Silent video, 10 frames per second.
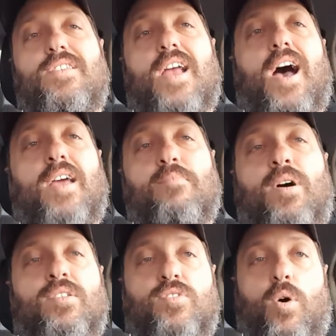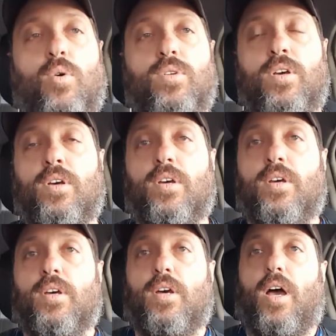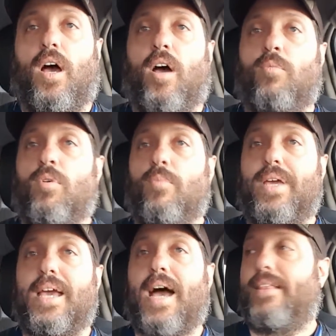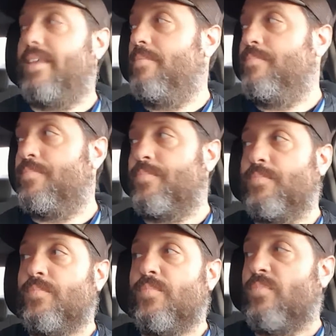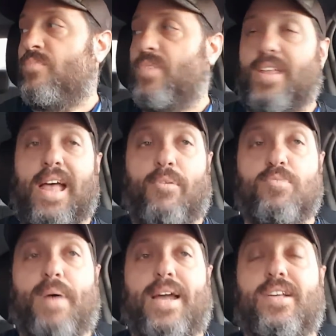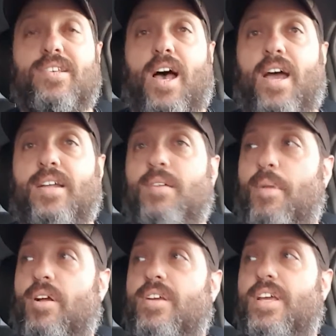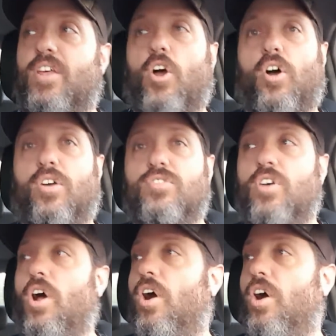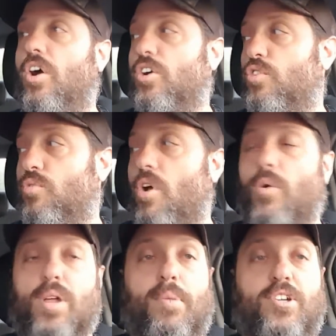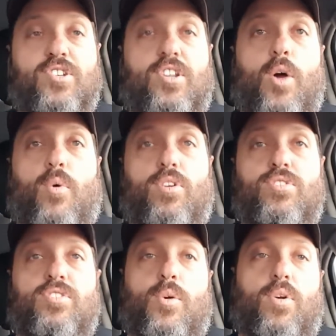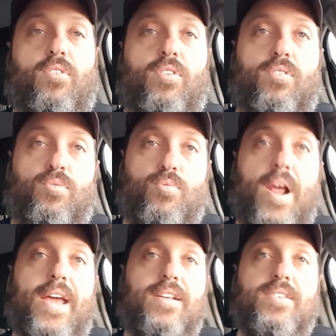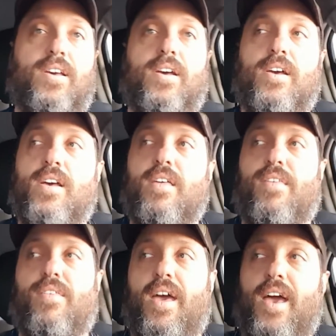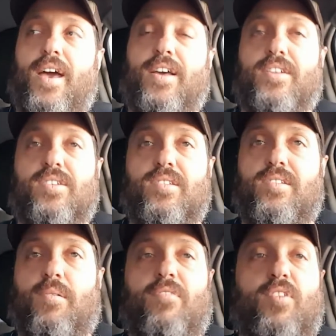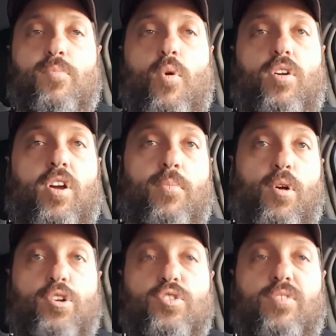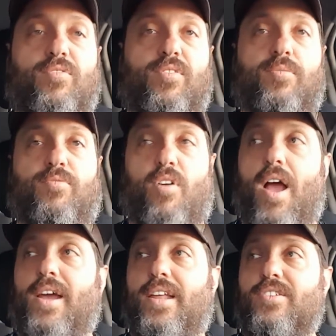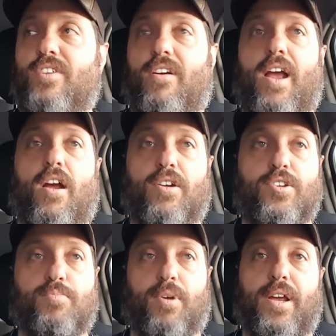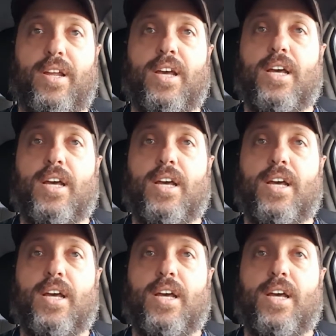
9 months old when we got them. And that was by design. American Guinea Hogs grow at a much slower rate than some of your more commercial varieties. They're a heritage breed.